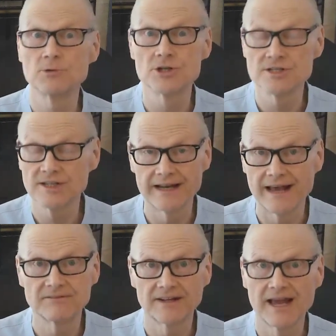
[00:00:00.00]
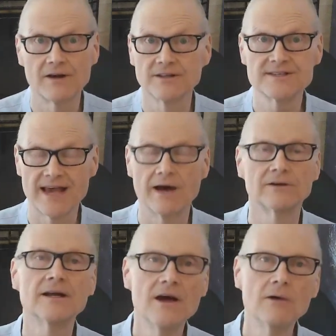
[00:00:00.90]
we're just going to have to count us out.
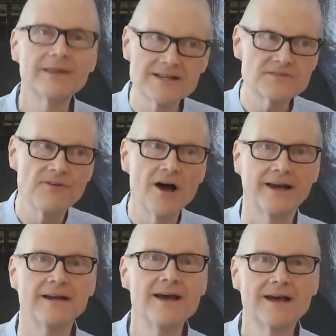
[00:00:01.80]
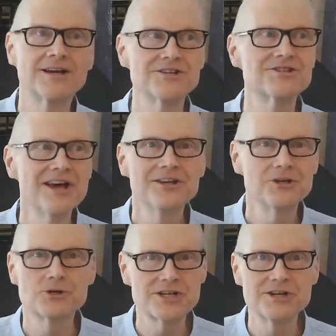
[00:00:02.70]
Well, that's fine because
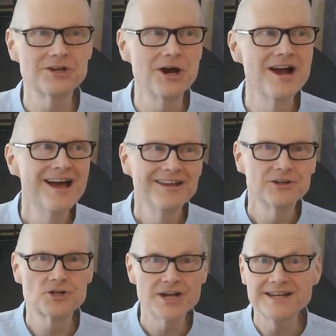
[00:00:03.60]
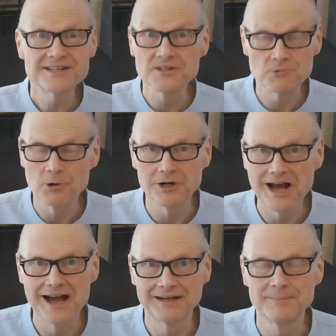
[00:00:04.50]
your chances weren't
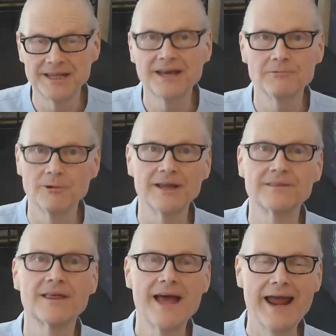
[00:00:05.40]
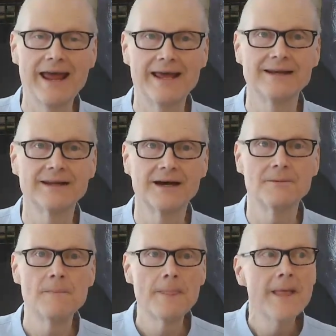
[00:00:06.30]
high to begin with. And
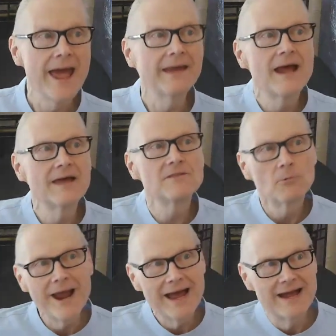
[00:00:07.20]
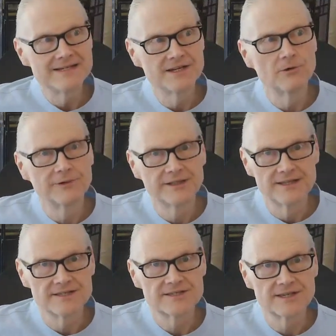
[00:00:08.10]
the way I deal with
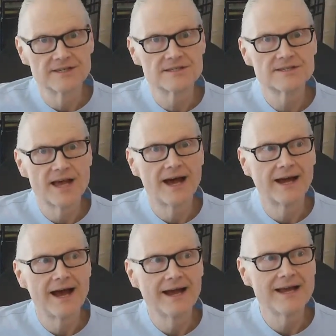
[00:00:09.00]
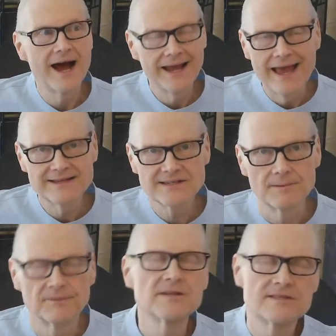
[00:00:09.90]
this is I ask them,
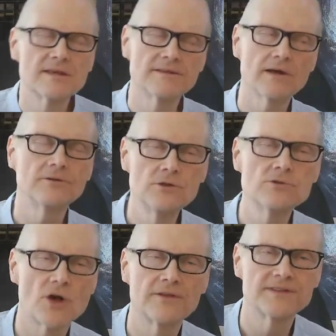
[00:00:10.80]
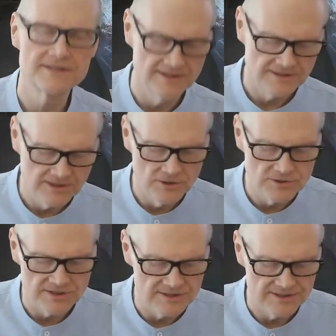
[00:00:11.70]
because they'll use all these
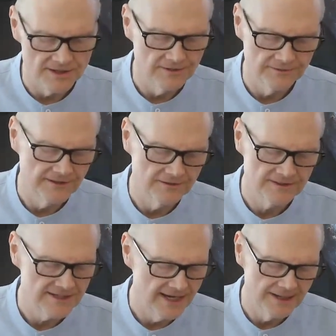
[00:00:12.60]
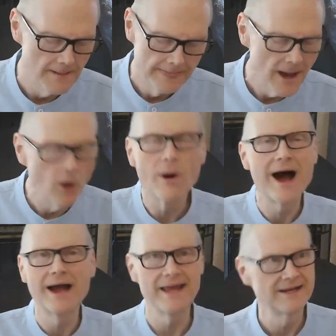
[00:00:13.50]
excuses. They'll say, oh,
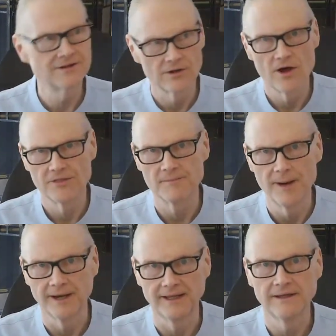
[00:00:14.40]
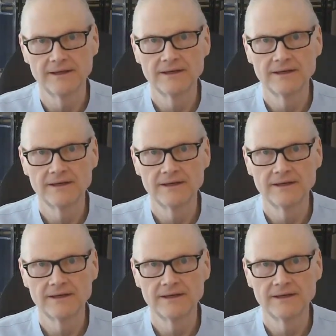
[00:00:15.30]
I handle all the money,